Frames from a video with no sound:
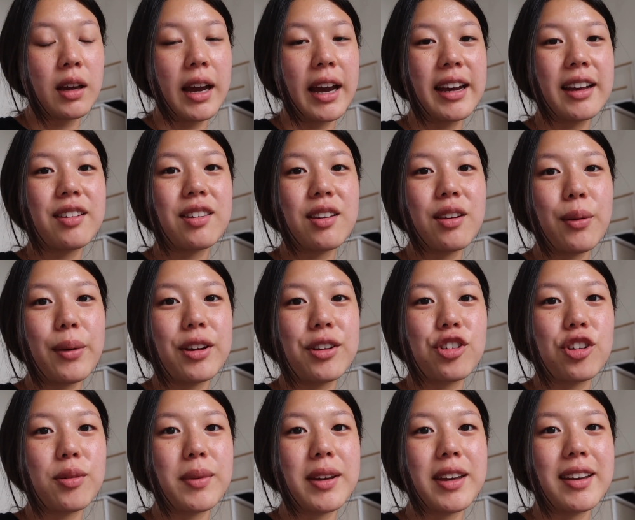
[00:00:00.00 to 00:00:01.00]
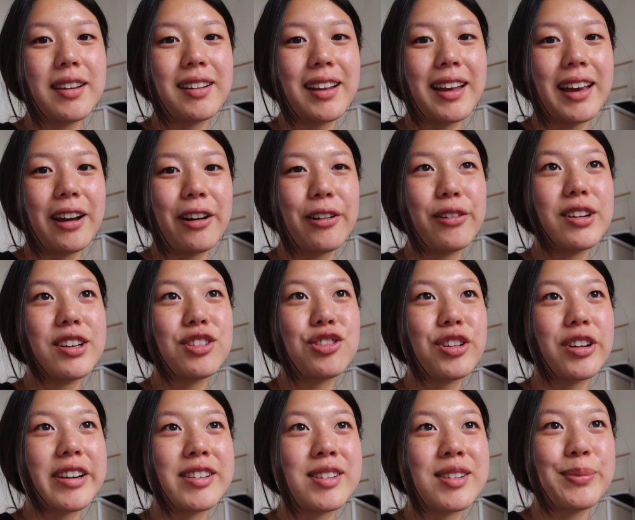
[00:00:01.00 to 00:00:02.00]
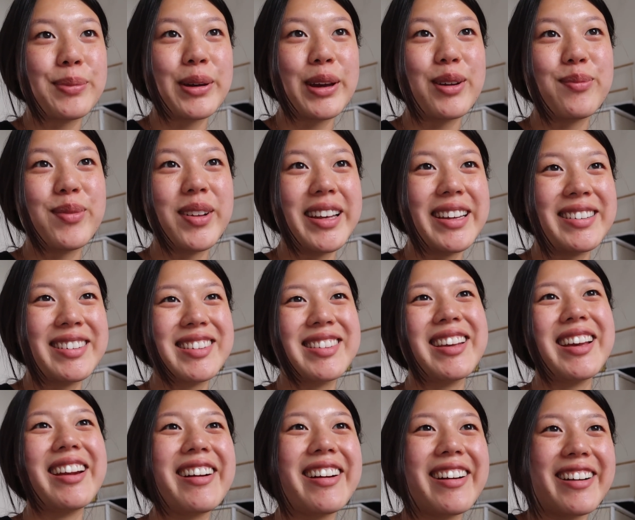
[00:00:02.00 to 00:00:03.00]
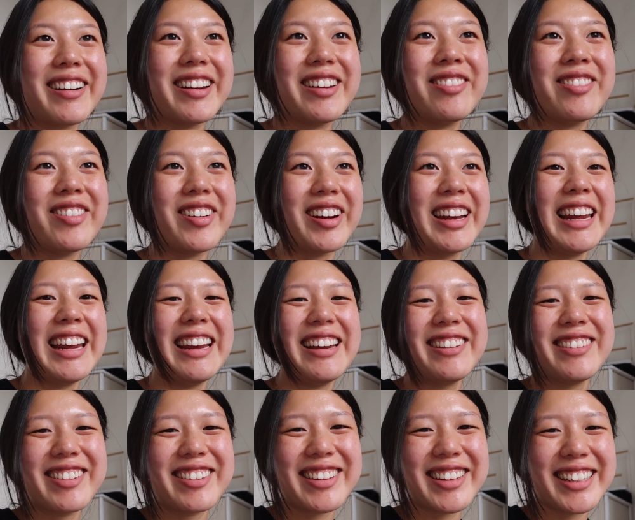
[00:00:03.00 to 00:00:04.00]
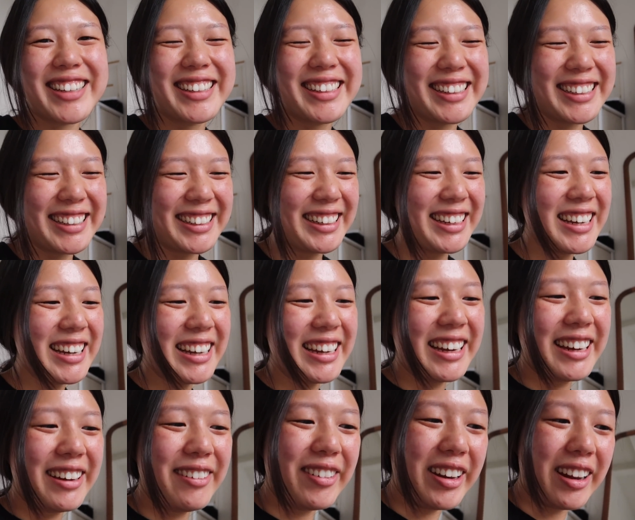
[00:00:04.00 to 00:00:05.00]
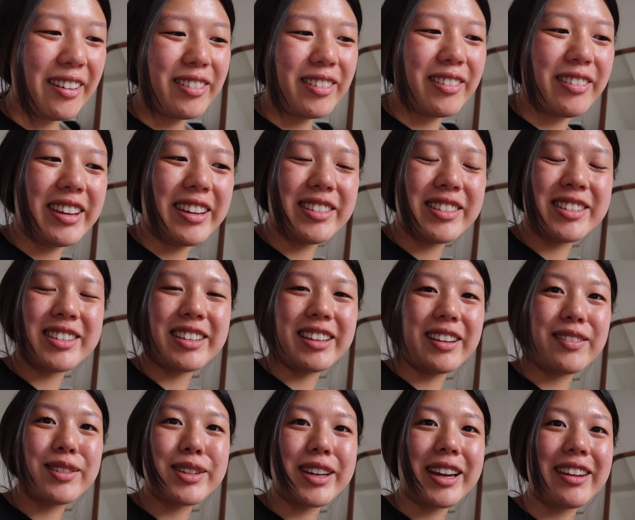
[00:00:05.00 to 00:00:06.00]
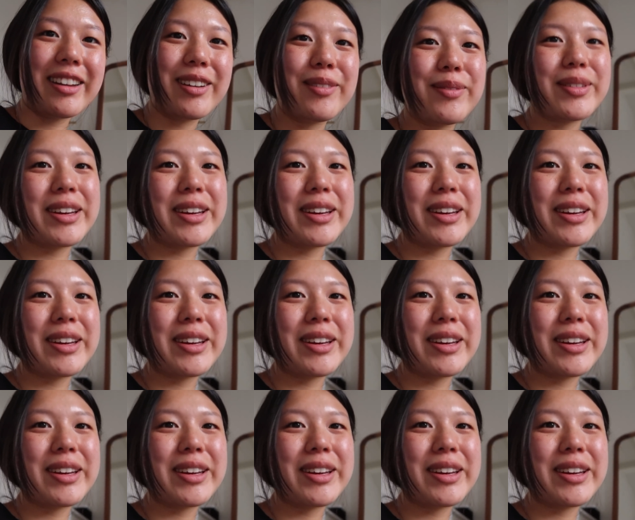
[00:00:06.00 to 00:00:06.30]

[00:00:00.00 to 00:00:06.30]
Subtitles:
I can see why Jimmy like always tries to pick places that are already furnished whenever we used to live together,